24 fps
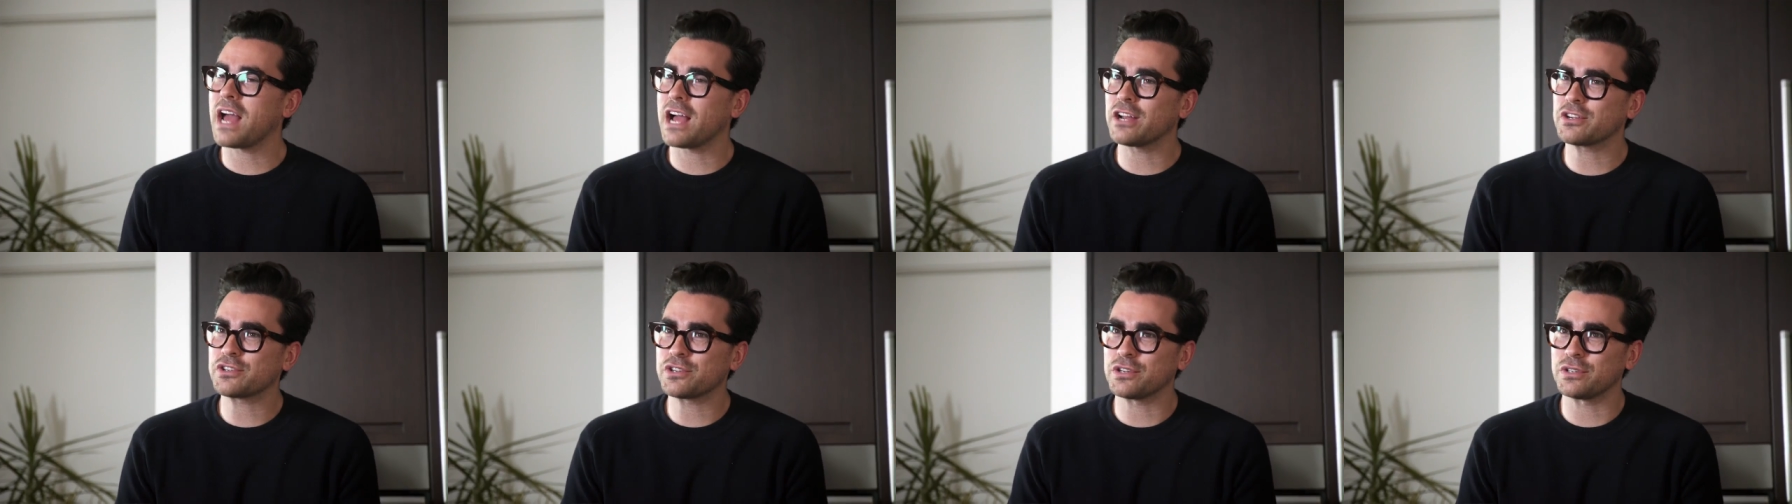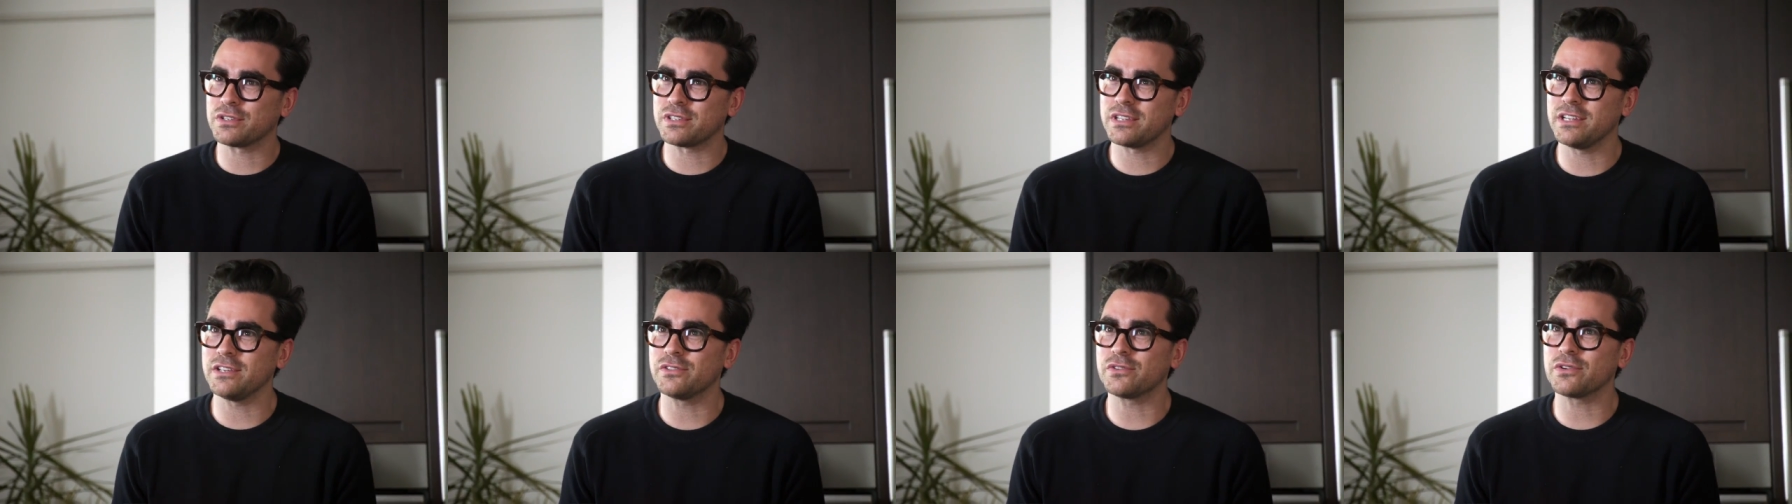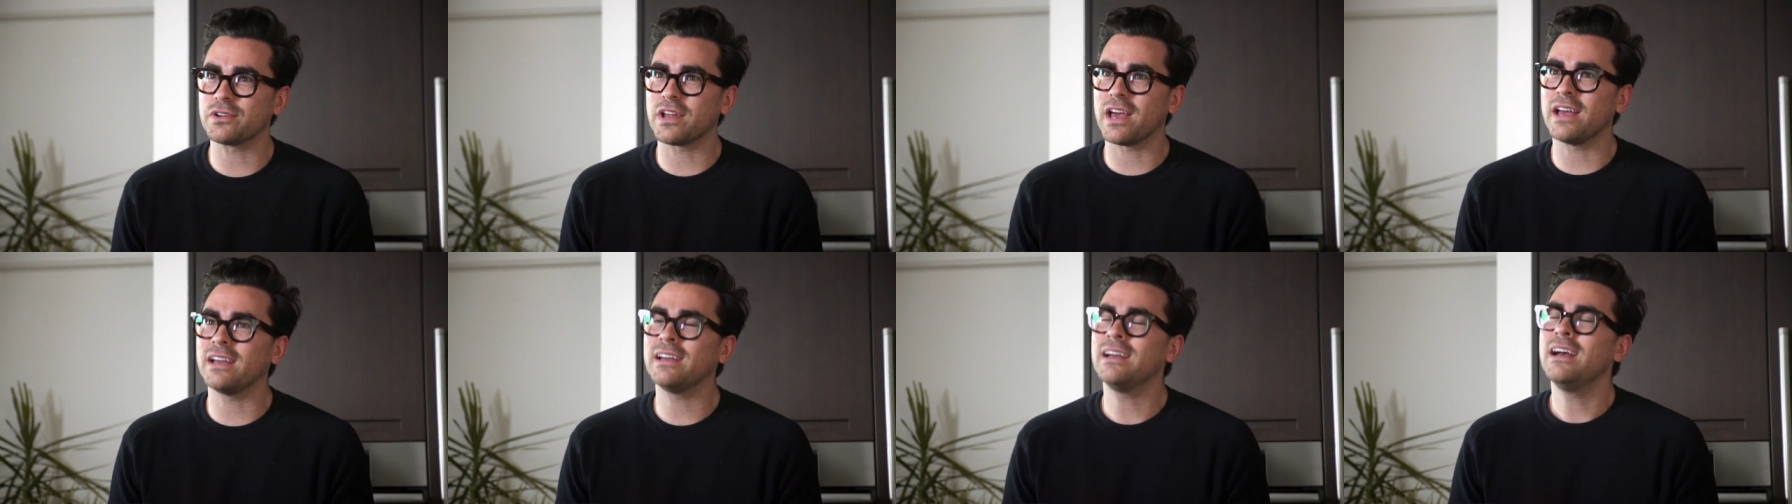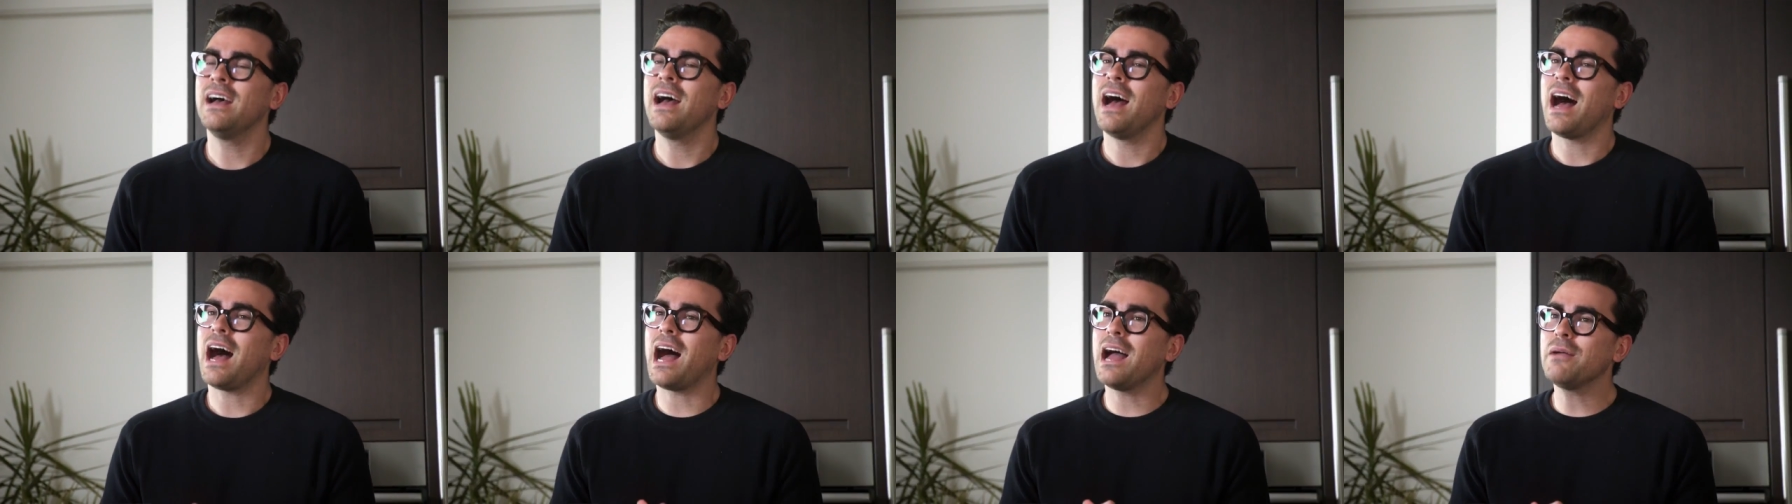of National Caesar
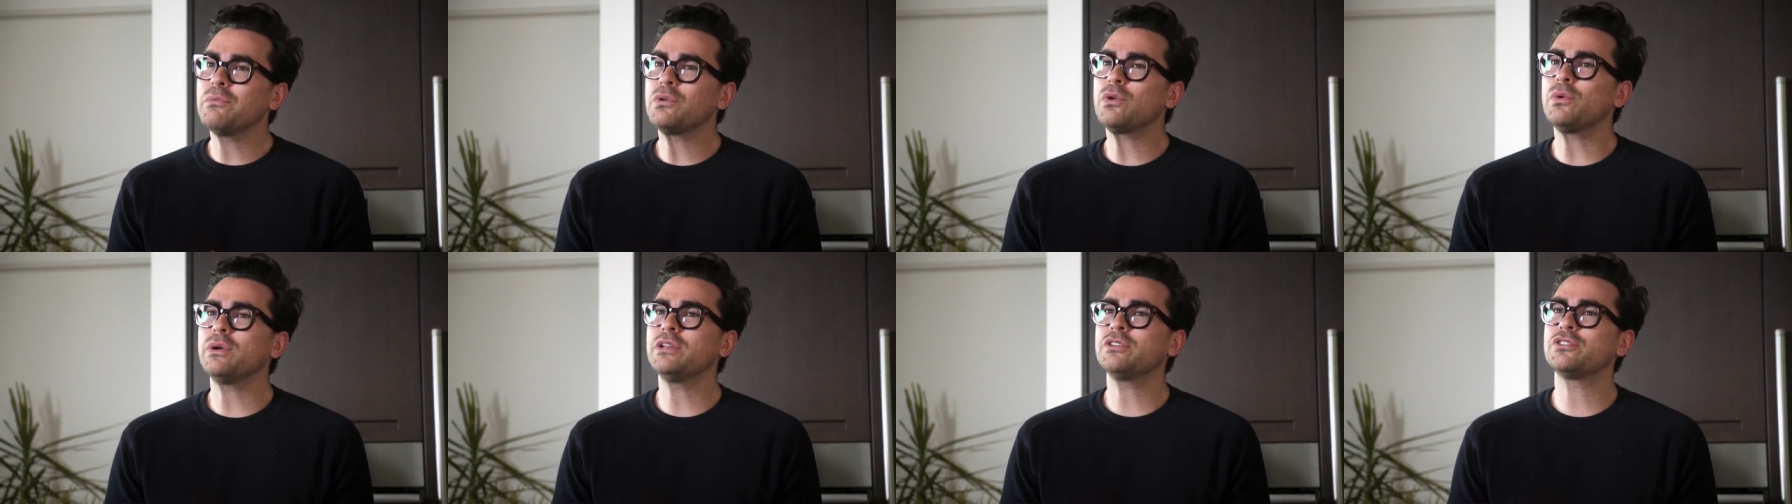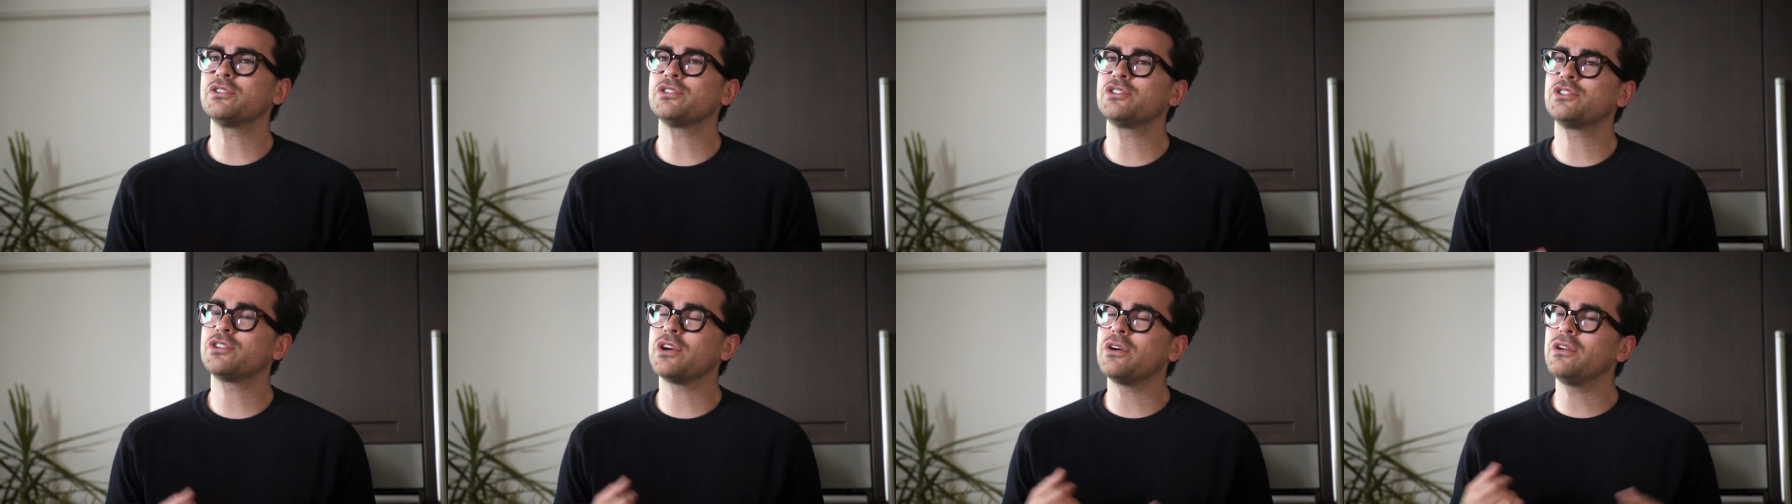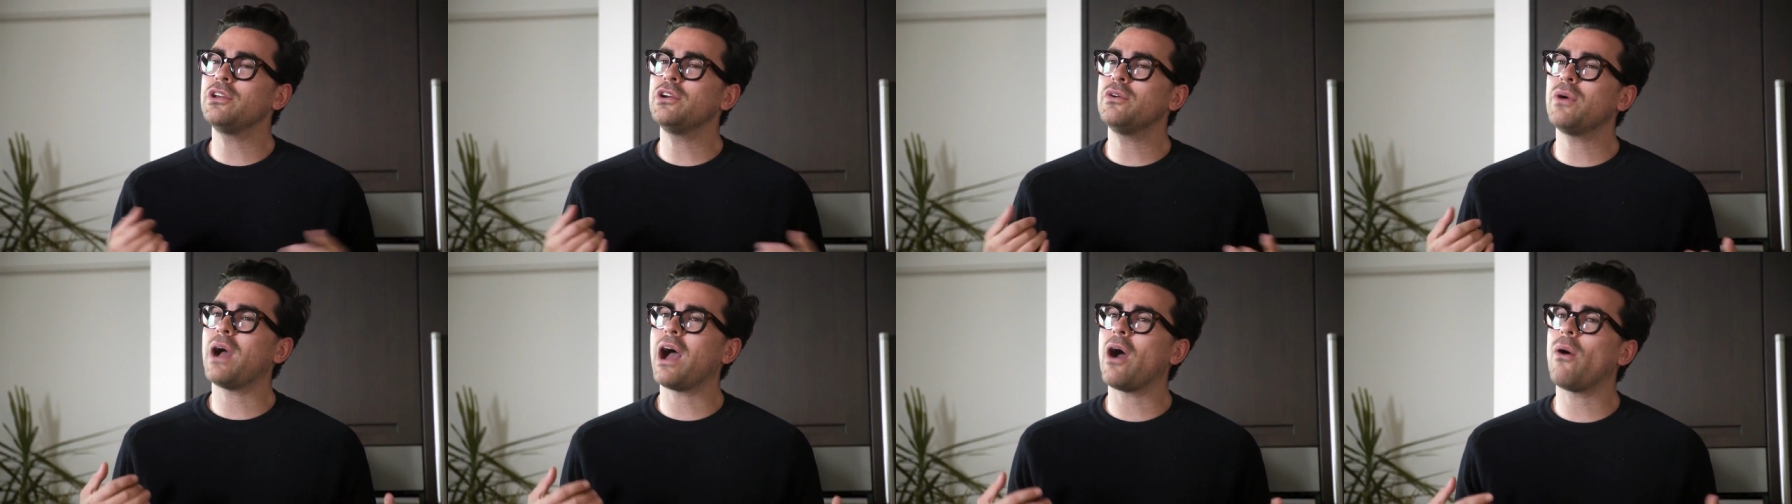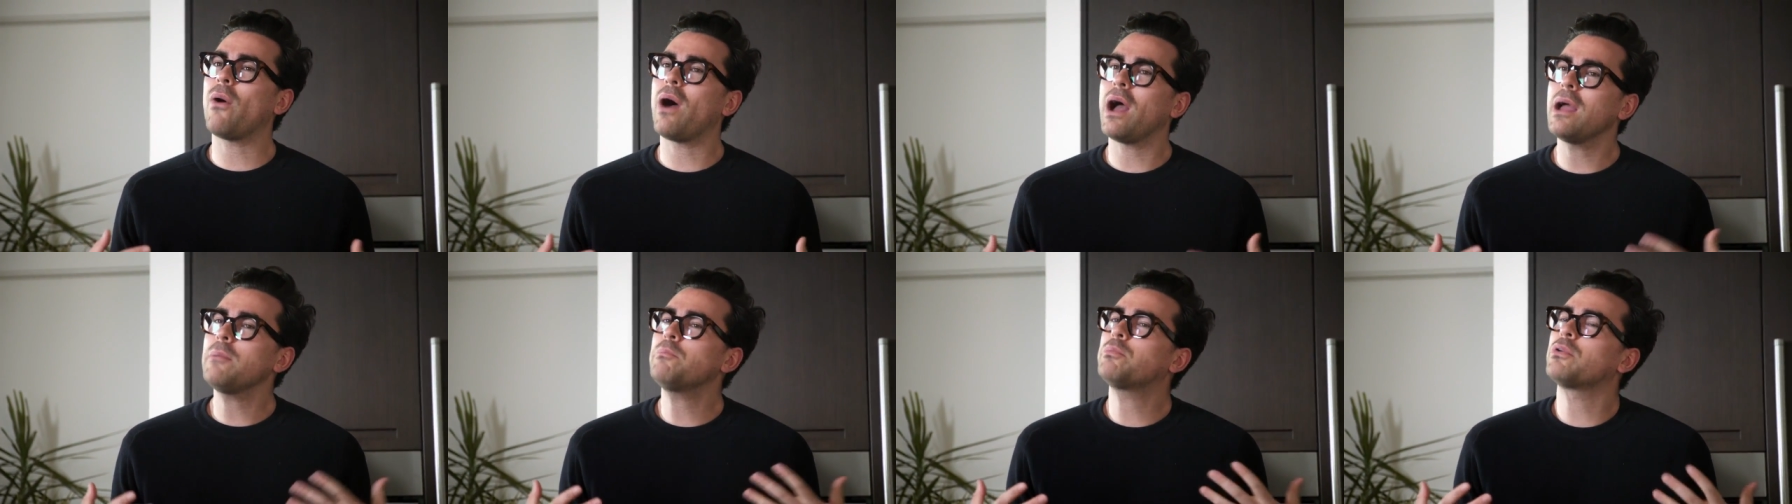Day, I'm going to show you how
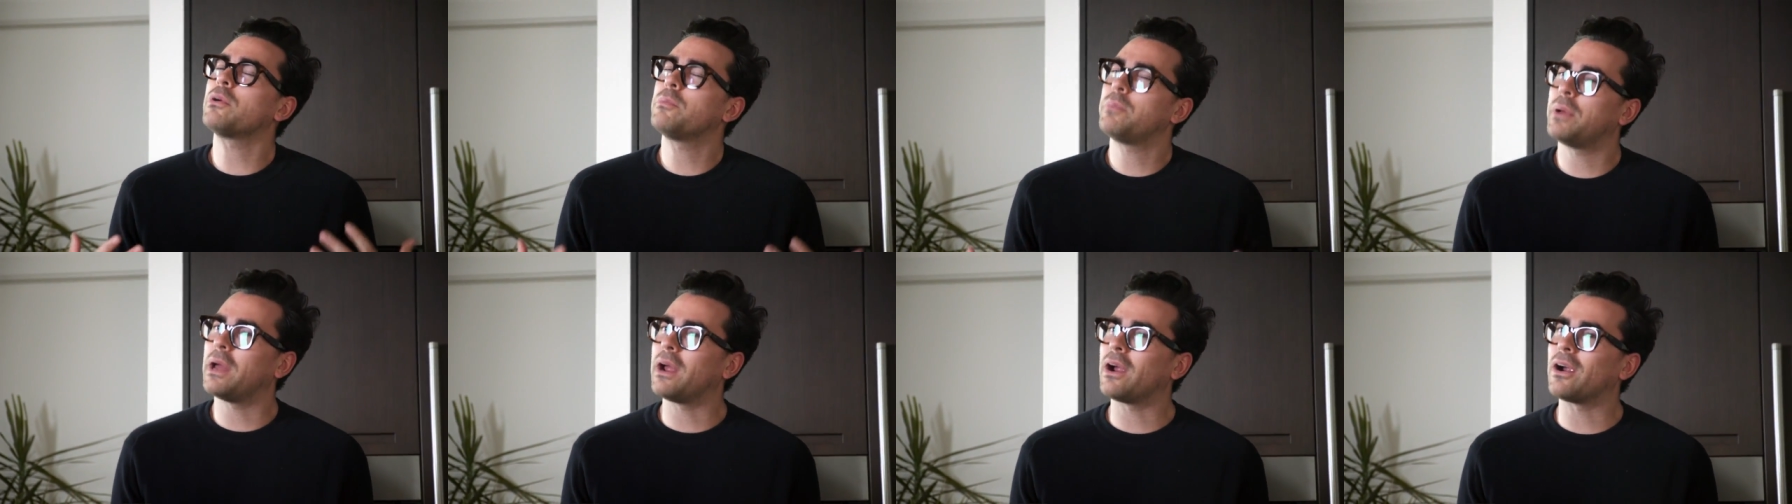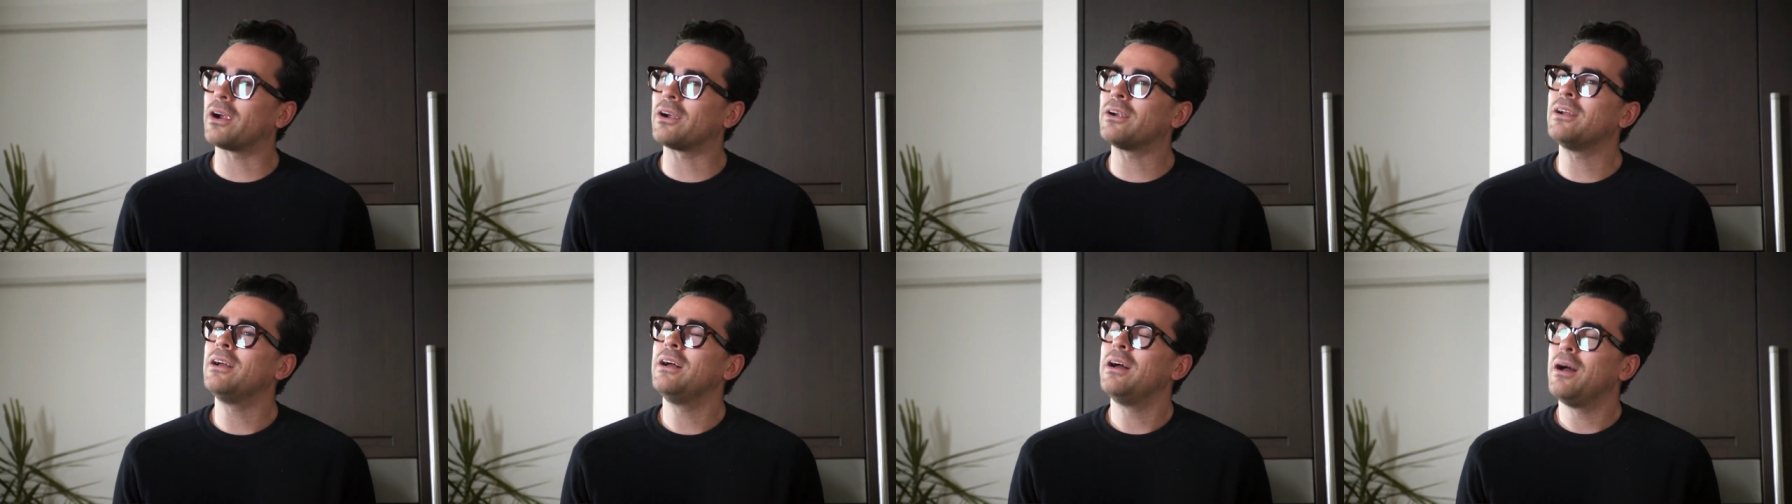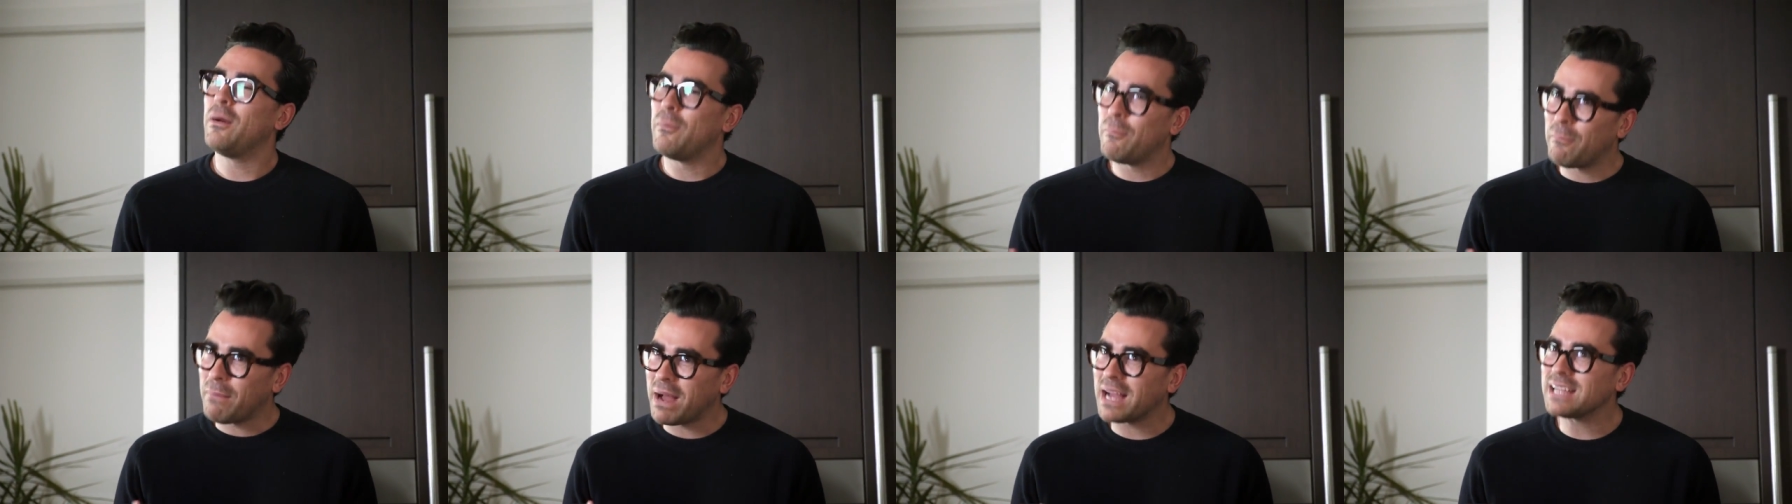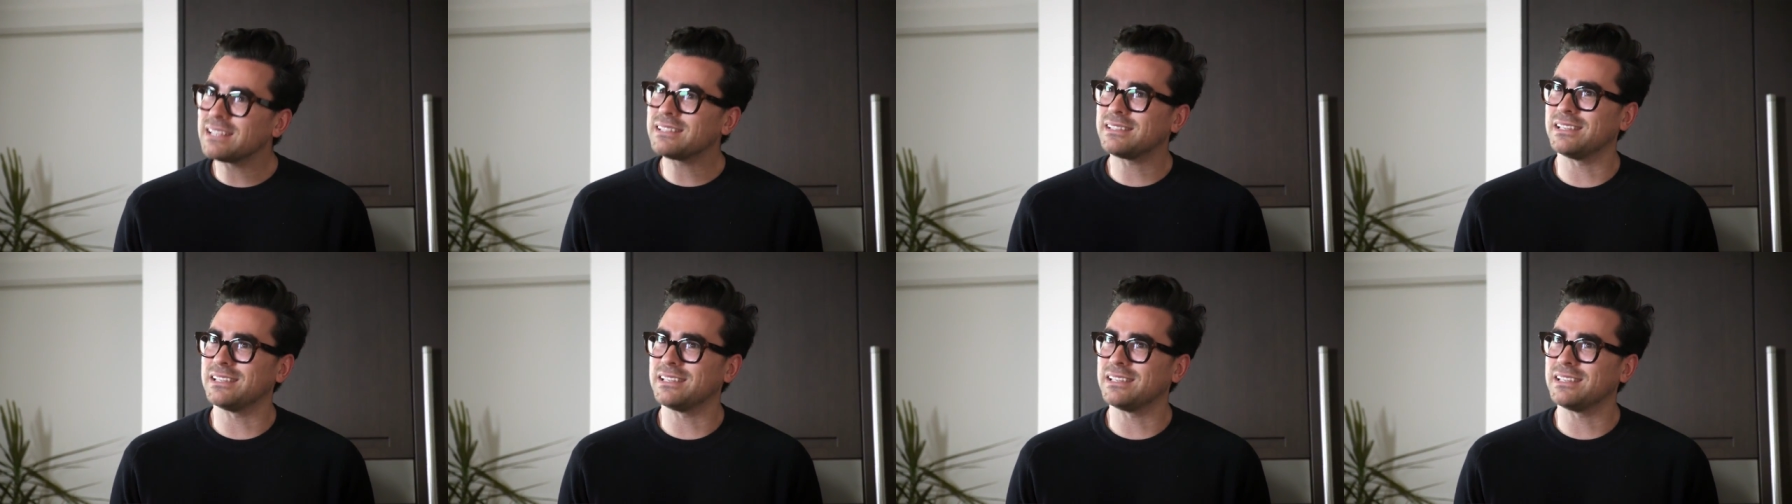I prepare my